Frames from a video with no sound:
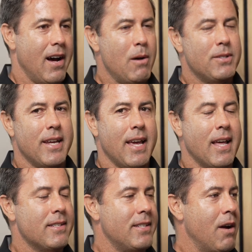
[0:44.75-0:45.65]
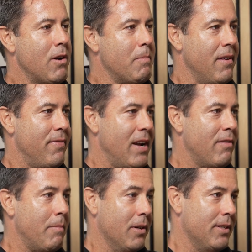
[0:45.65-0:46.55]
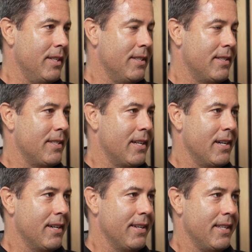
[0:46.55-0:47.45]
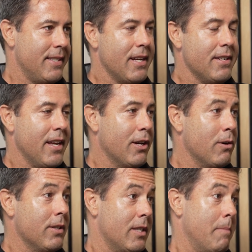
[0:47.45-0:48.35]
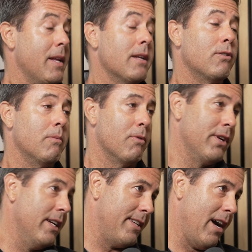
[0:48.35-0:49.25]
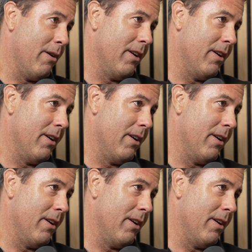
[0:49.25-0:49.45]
I would say hands down, one of my favorite buildings in San Diego is the Pinnacle Marina Tower.